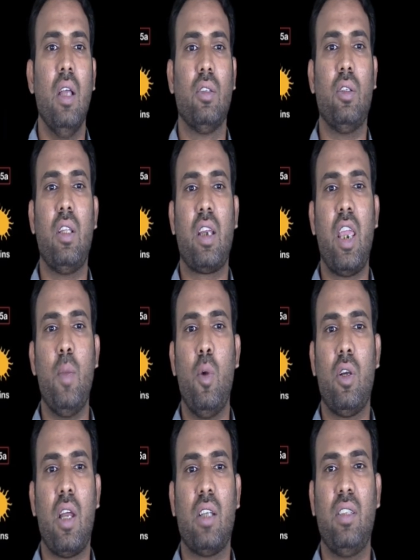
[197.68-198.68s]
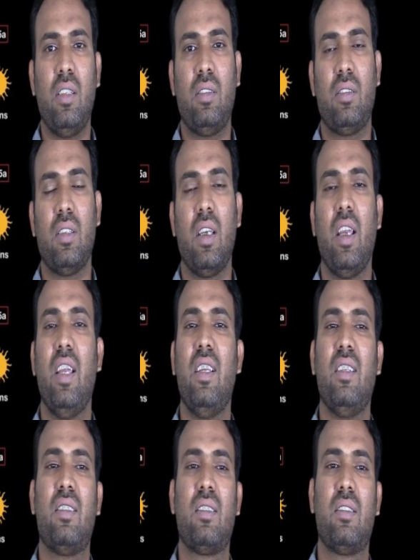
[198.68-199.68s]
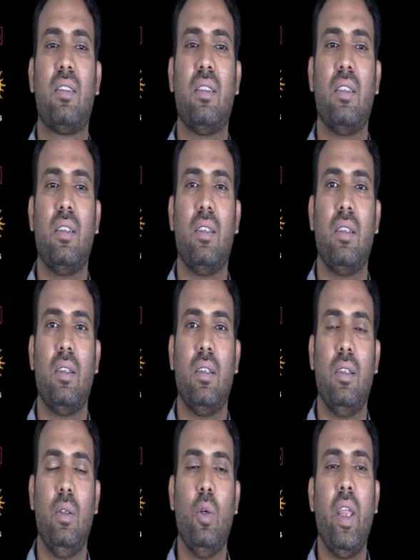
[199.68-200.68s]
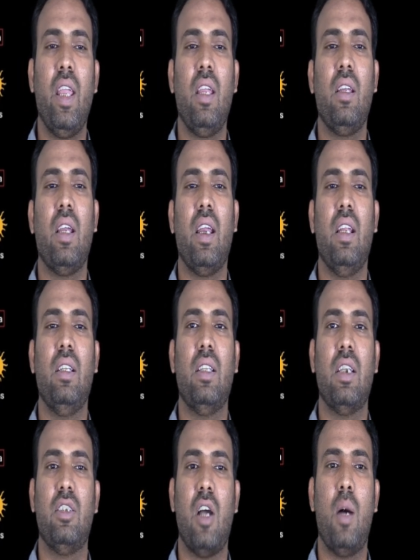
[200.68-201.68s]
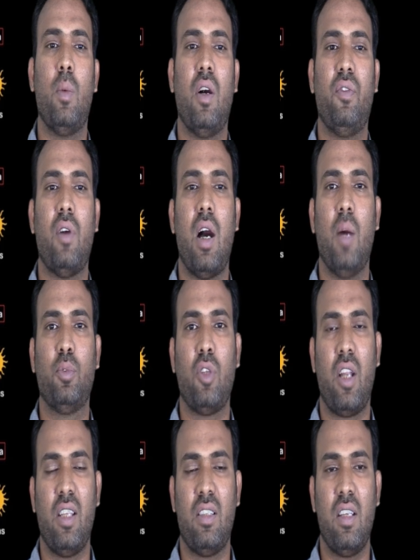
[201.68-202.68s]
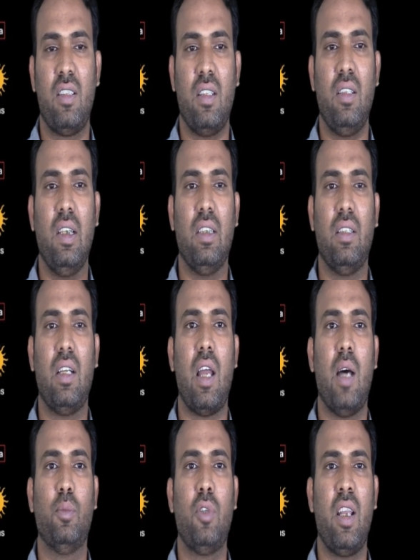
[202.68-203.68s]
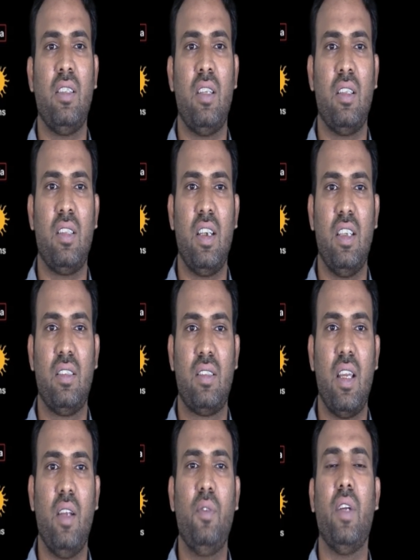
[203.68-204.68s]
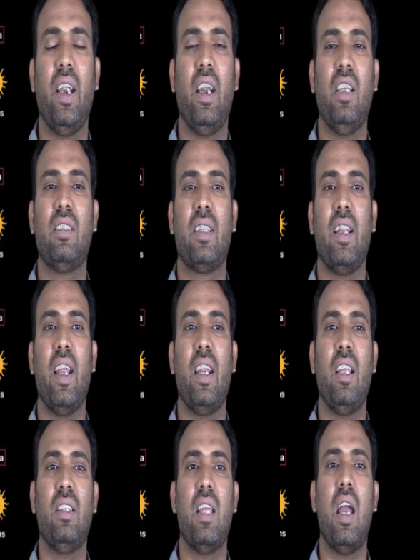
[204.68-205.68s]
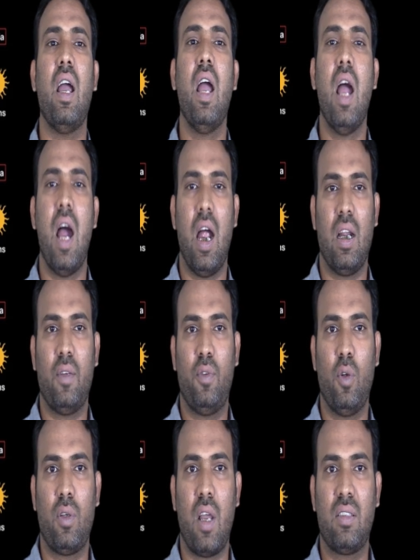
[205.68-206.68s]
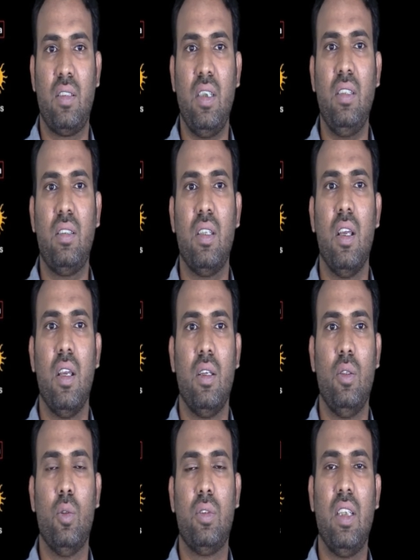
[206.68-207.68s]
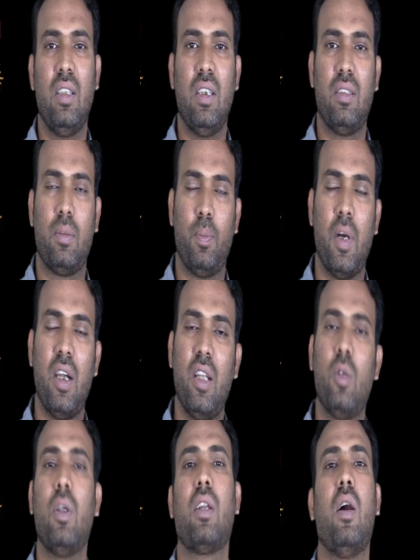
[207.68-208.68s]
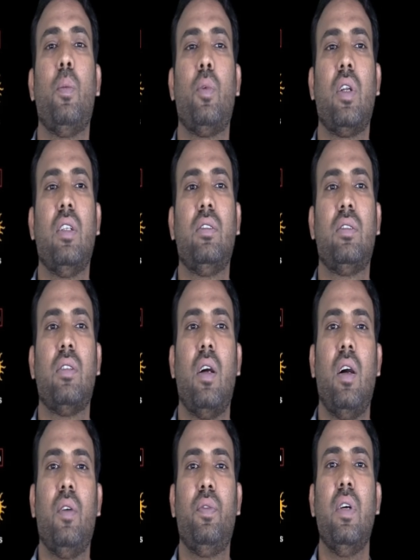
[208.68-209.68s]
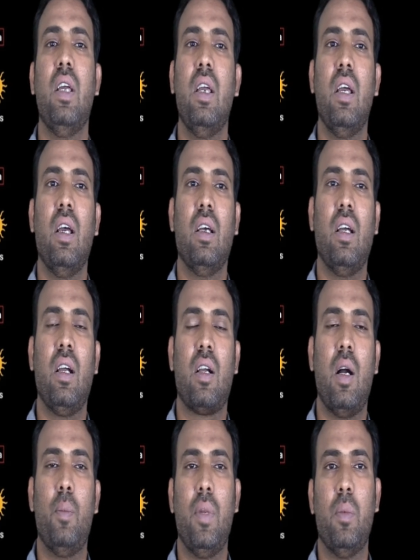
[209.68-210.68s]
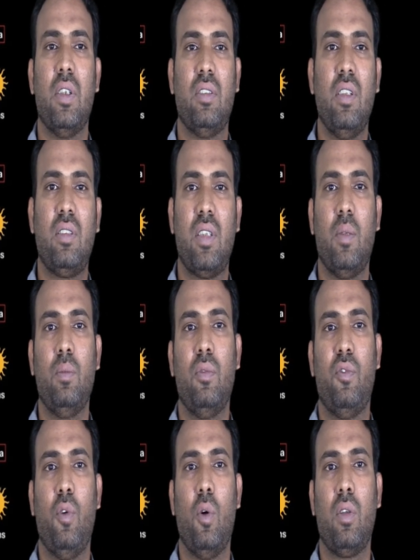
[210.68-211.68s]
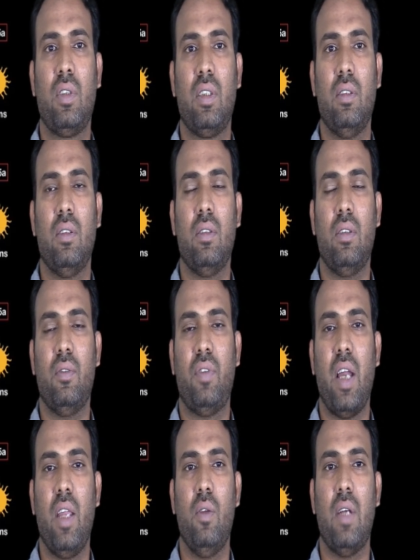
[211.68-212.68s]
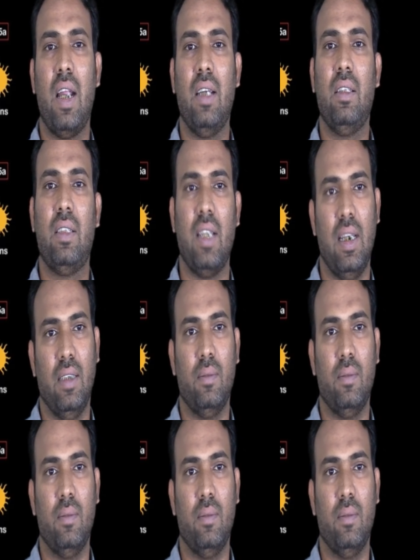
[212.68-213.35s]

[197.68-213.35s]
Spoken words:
So the chemotoxics is doing in the job of opsonization. That opsonization itself, it is creating the anaphylotoxins using these particular components of complement system 4, 5 and 3.